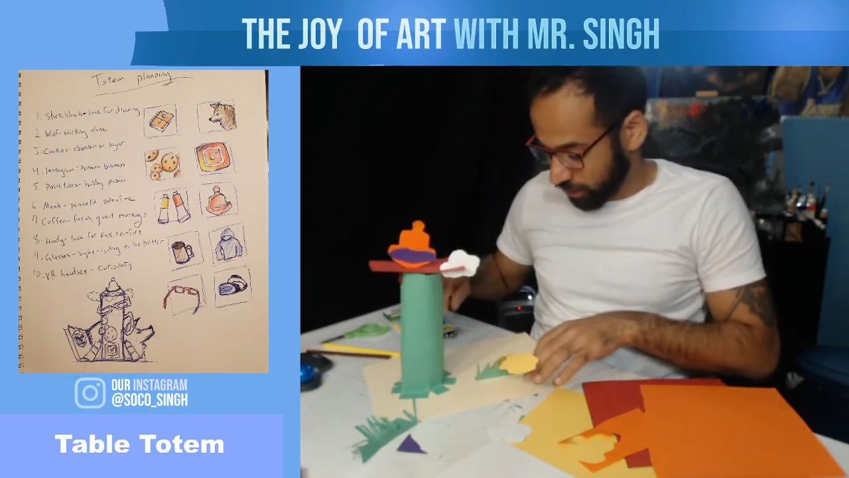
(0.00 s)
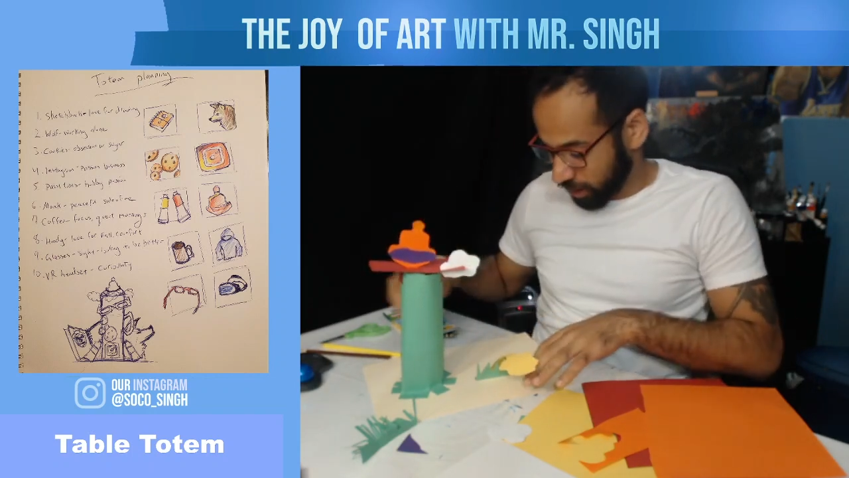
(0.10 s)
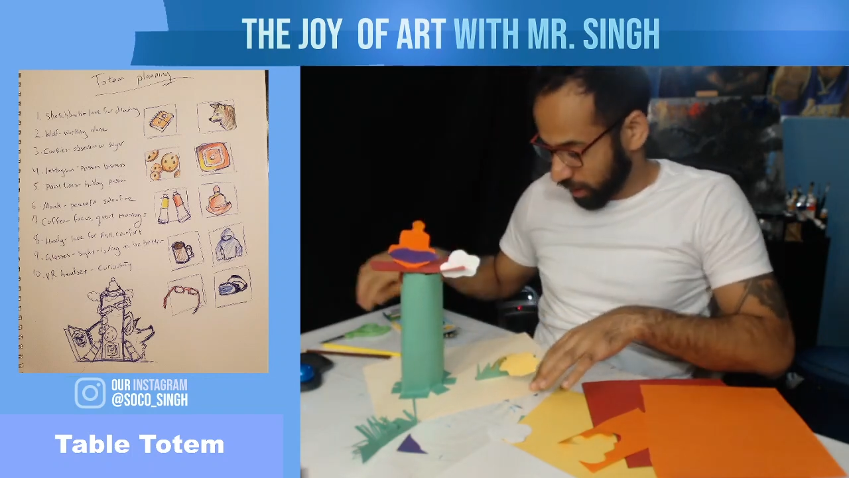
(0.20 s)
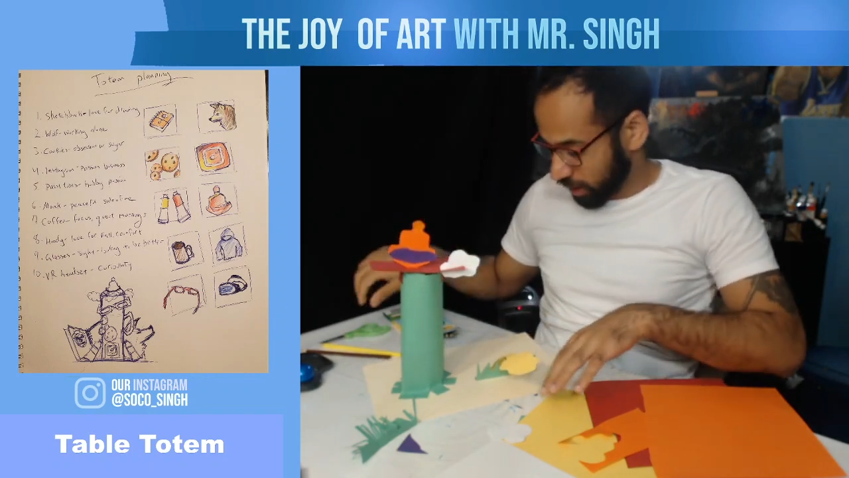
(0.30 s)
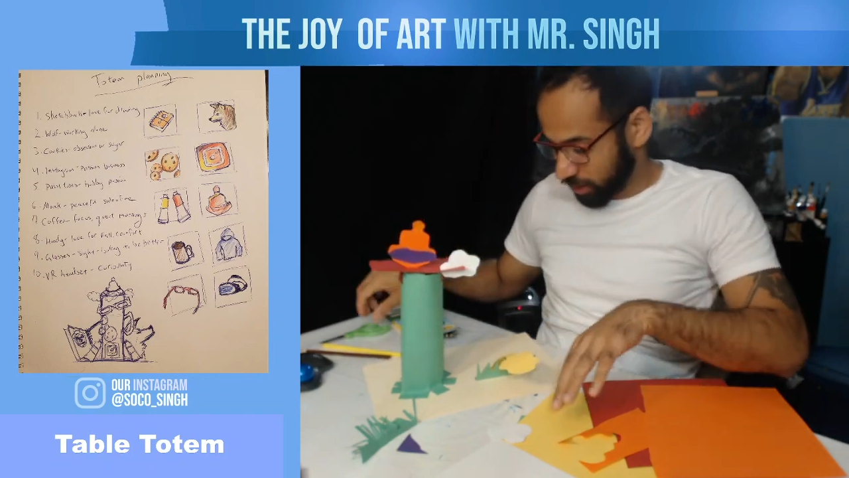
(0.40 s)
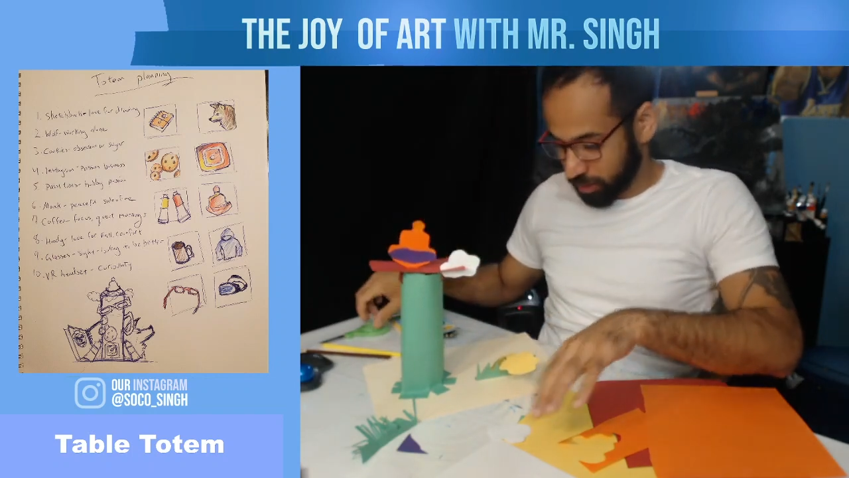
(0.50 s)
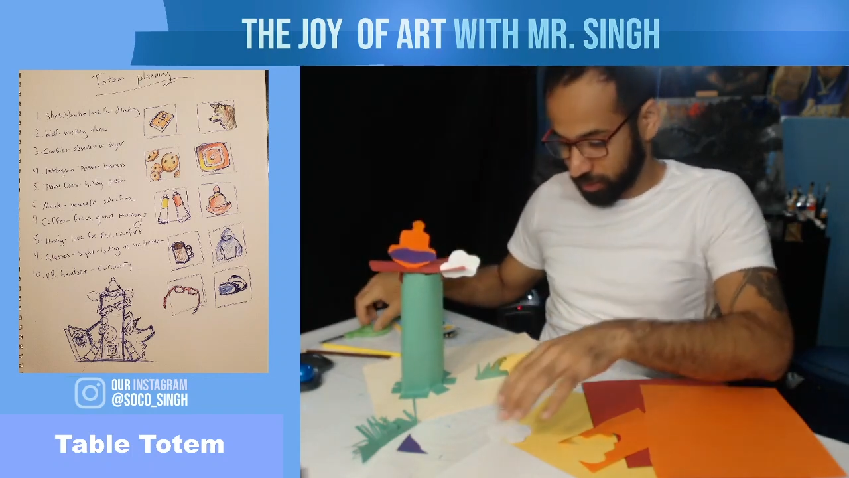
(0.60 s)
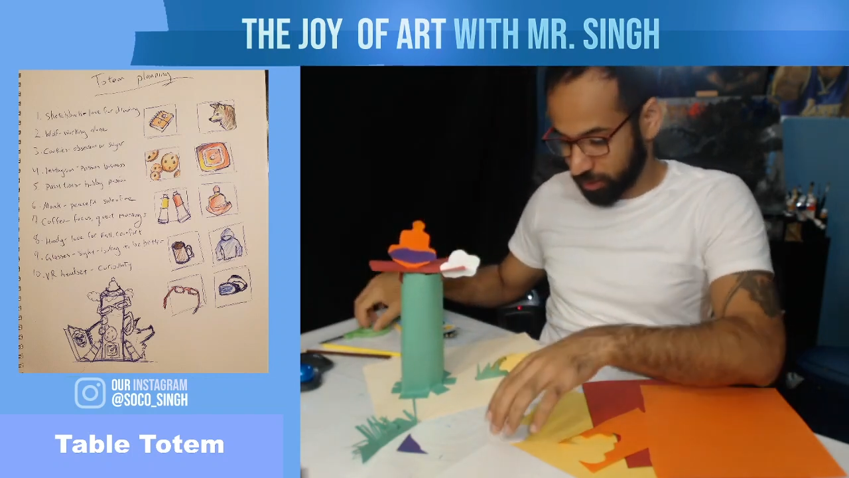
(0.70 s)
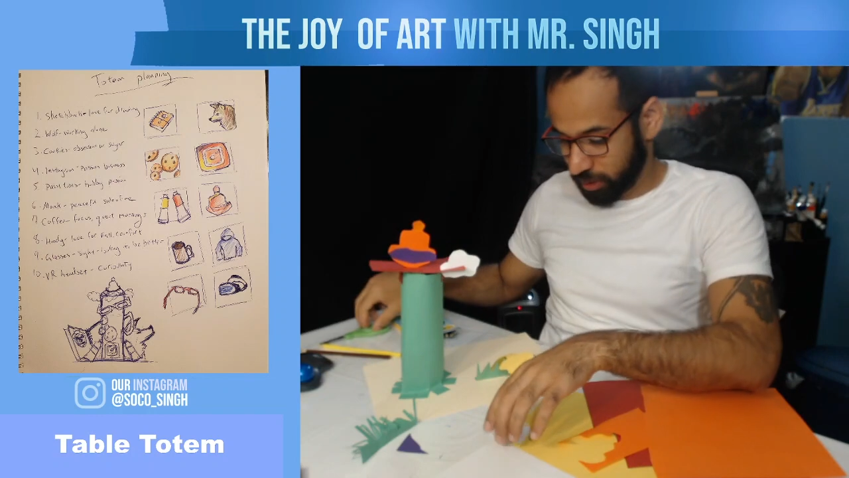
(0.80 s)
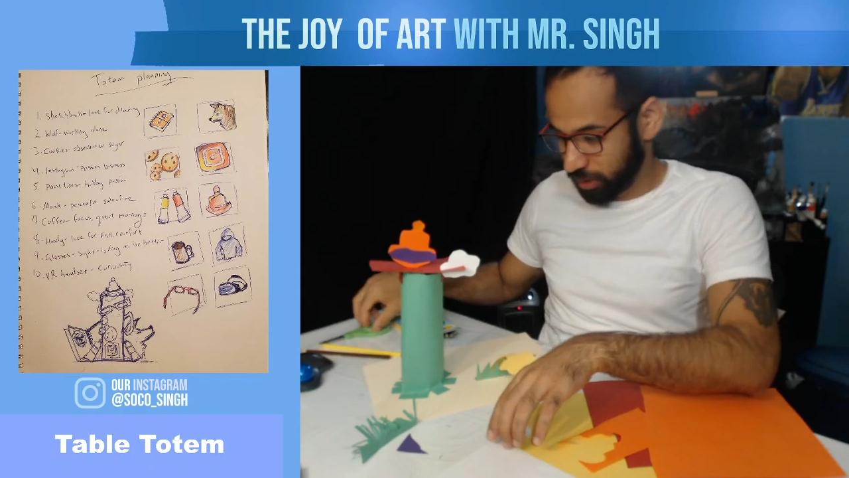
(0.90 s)
and
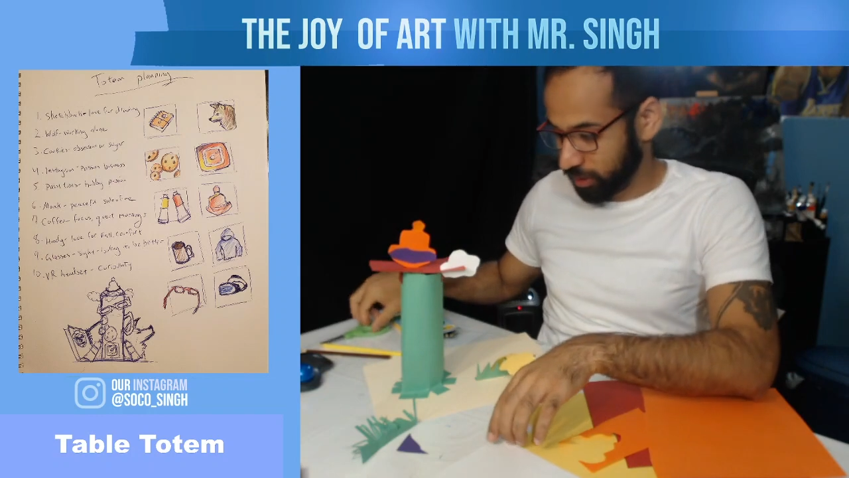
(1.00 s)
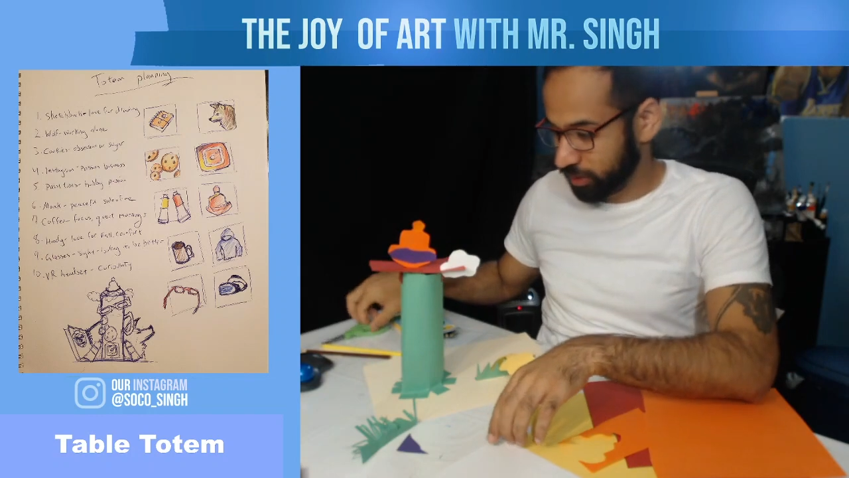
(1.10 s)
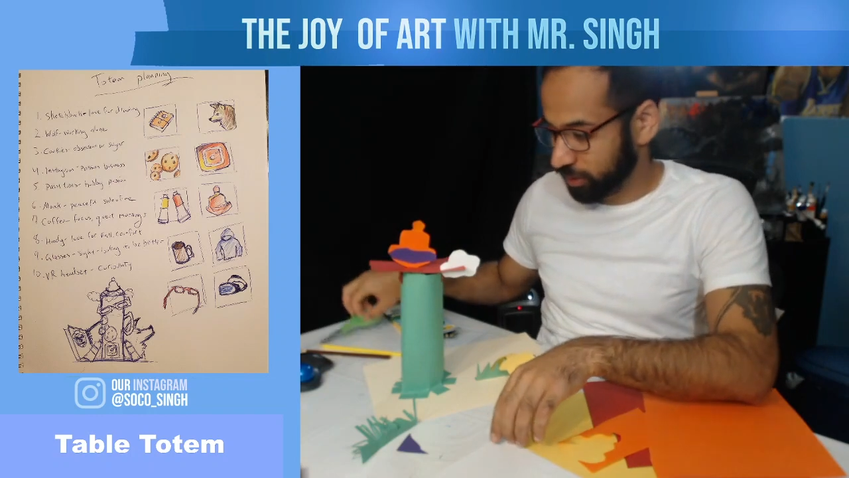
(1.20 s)
uh,